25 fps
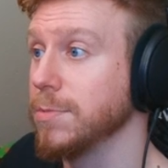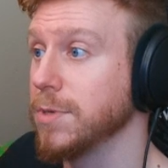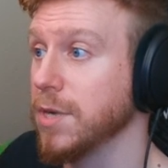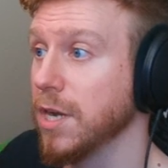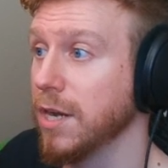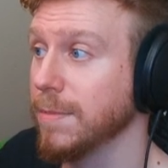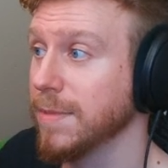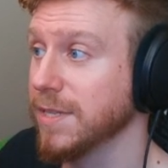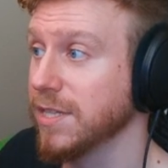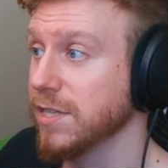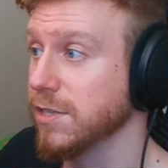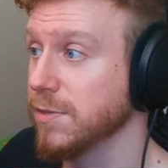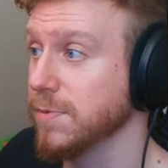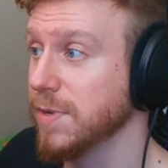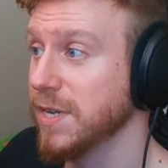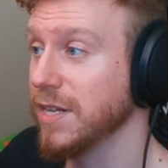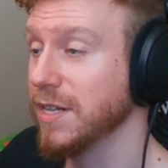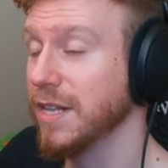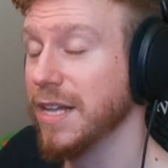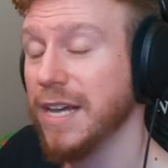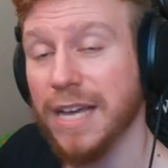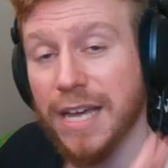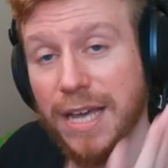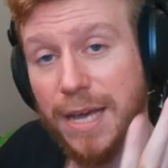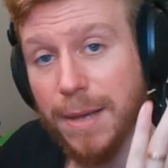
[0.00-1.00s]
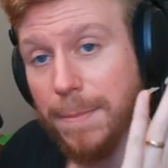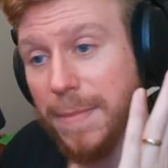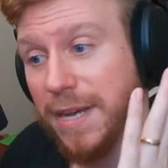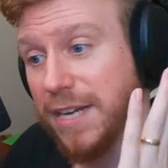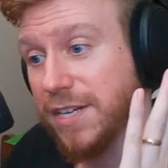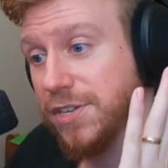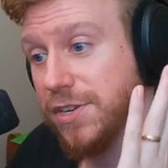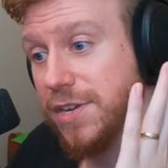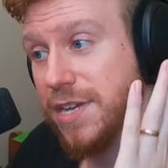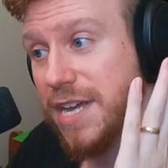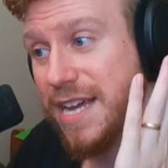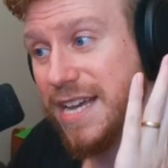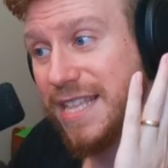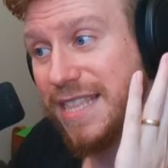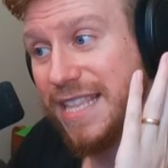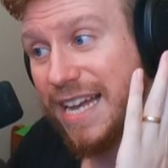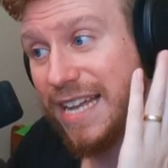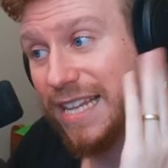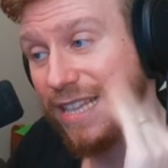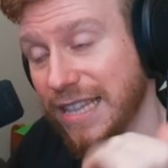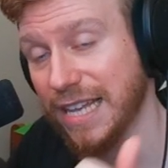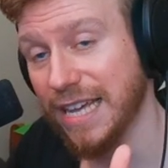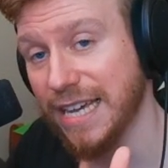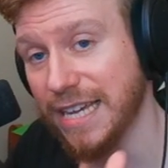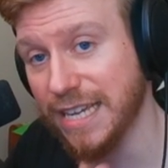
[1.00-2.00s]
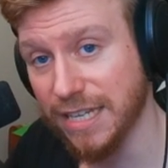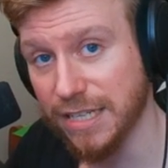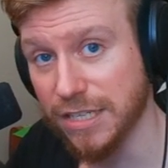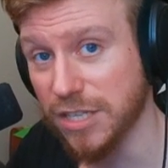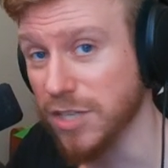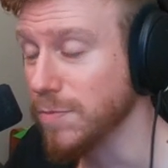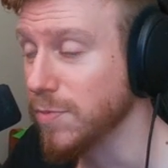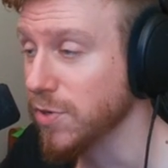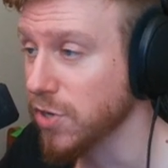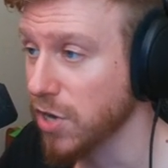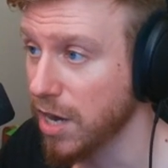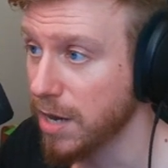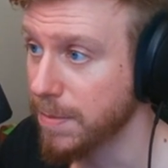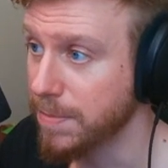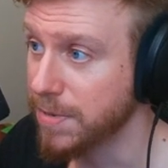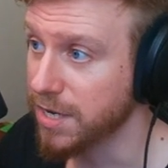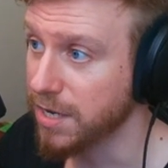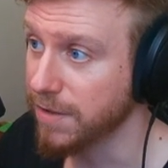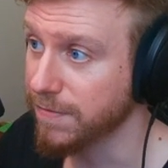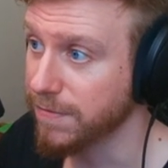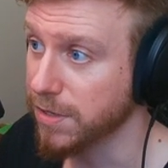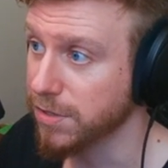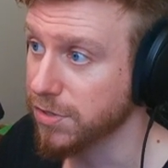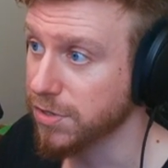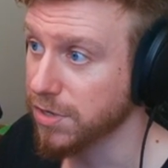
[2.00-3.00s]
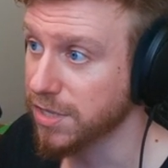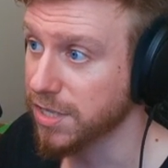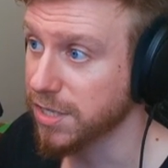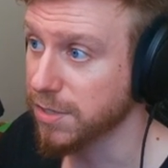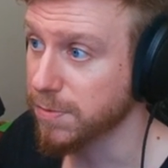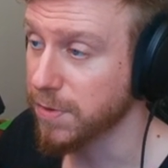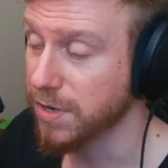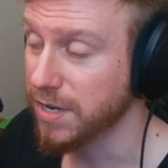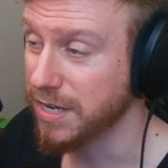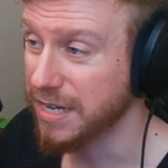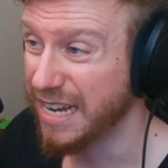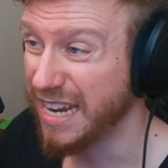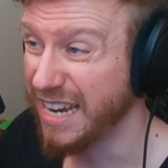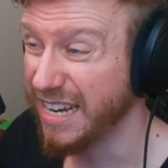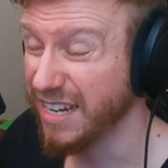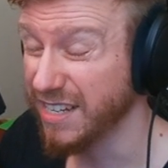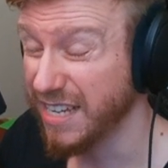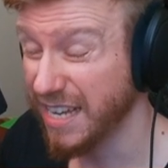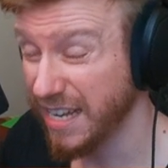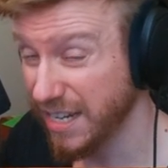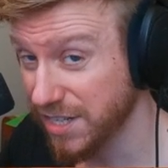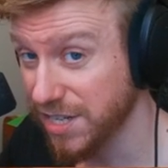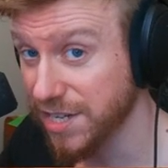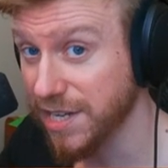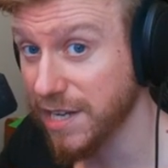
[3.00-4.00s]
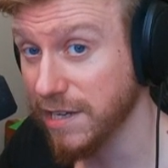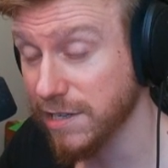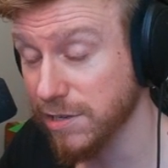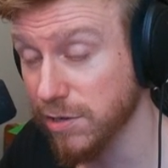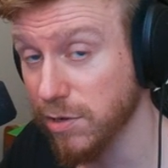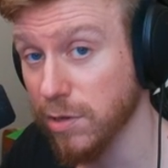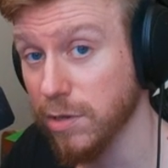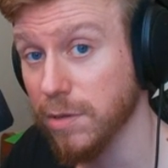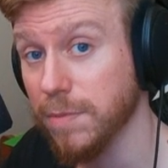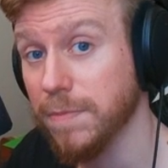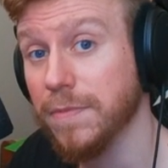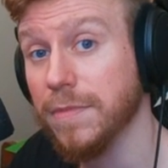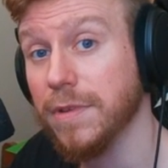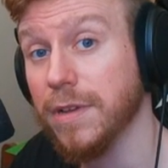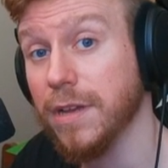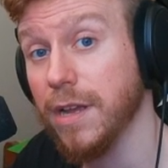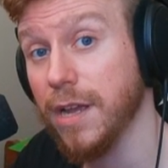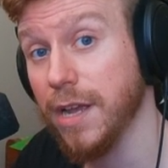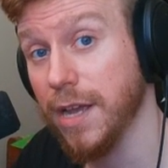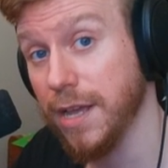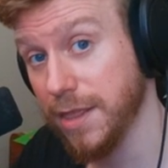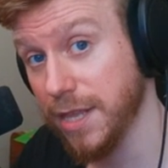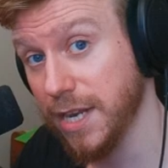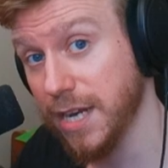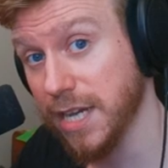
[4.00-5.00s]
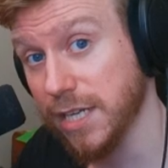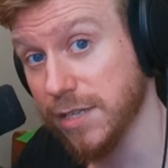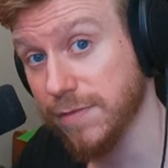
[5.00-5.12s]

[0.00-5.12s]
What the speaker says: comments as well. Make sure you hit that like and subscribe button if you enjoyed this one, and I'll catch you guys all in the next